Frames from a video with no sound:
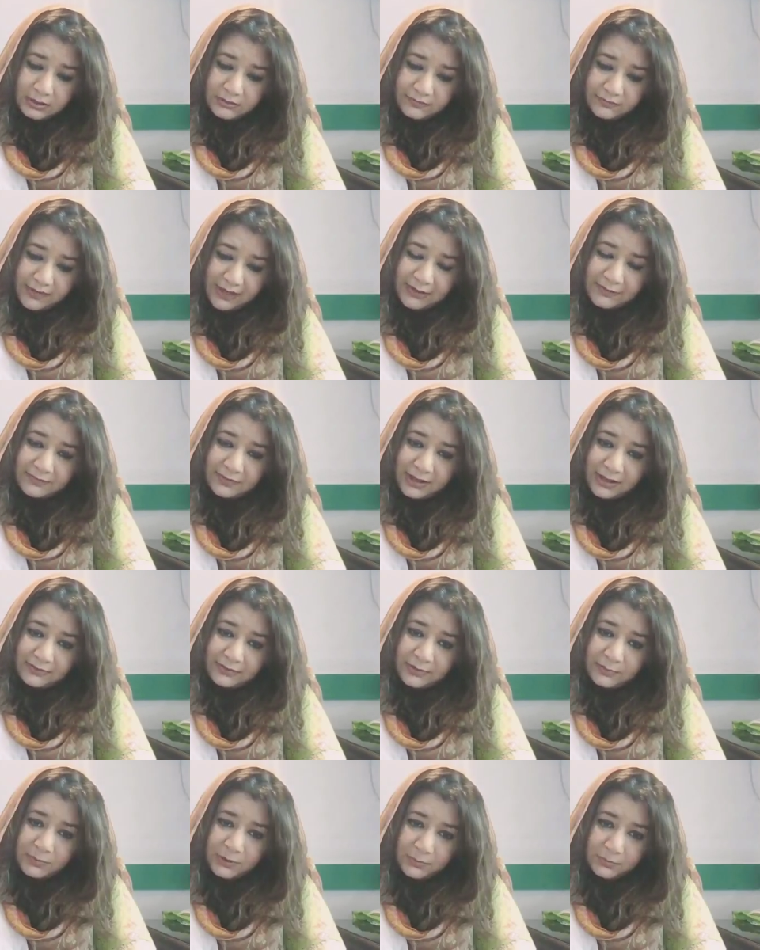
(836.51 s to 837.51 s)

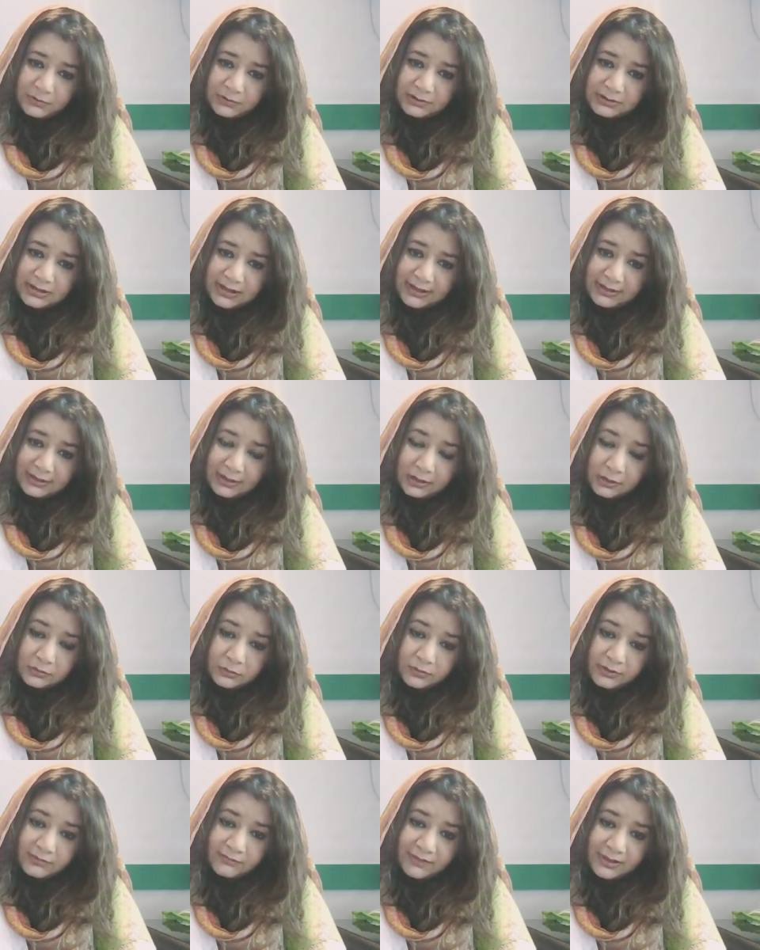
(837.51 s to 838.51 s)
500 people dying,
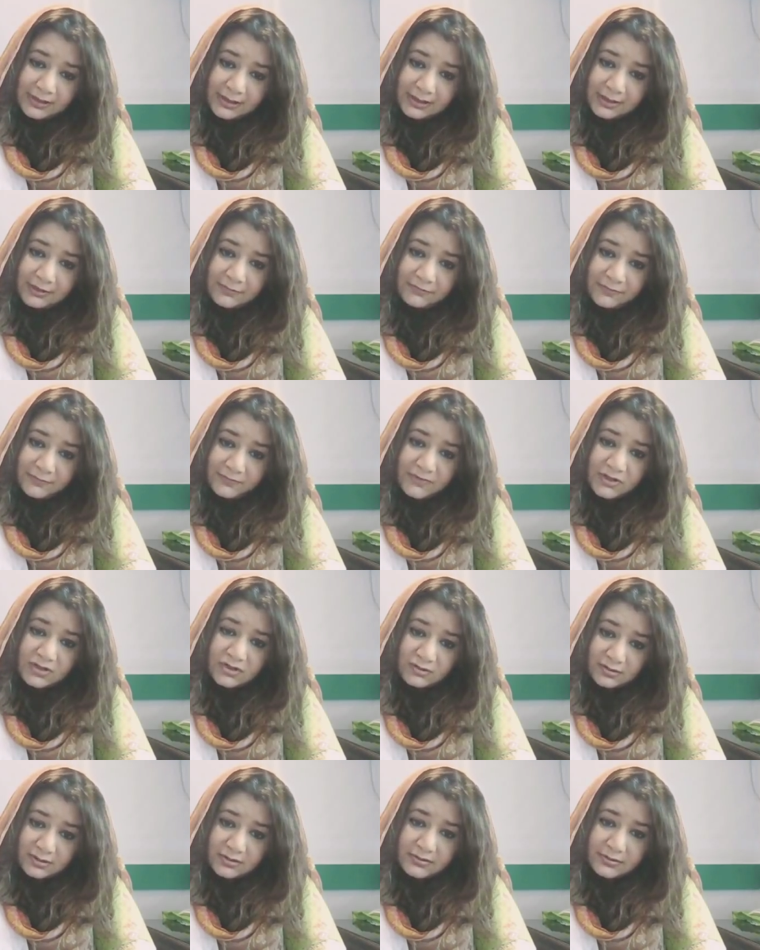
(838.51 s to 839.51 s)
including 150
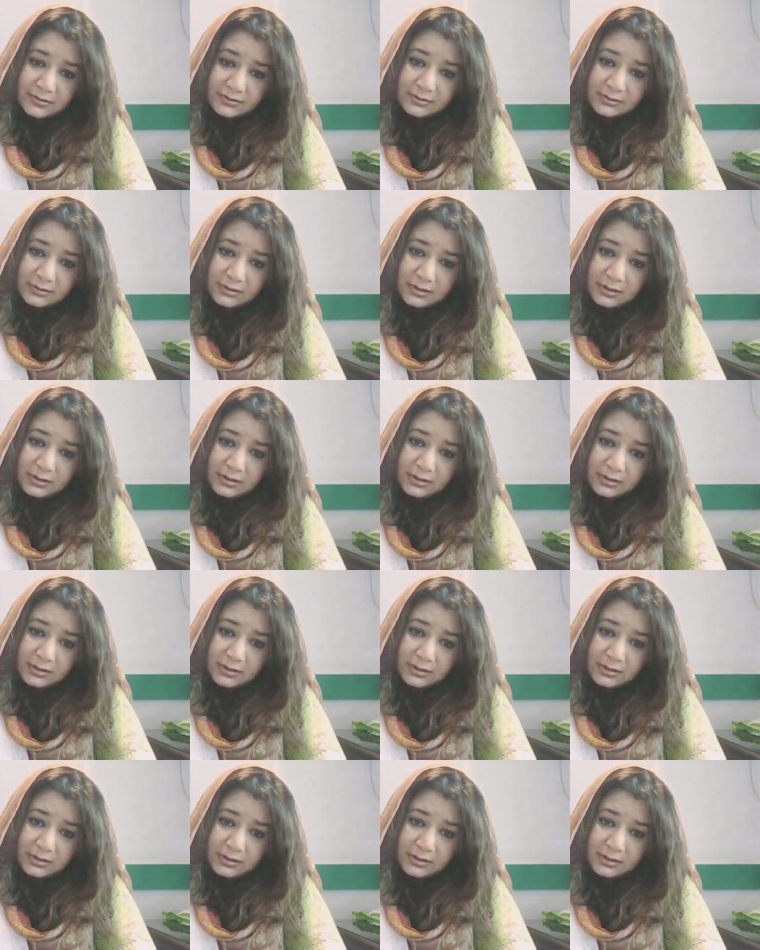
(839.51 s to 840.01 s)
children,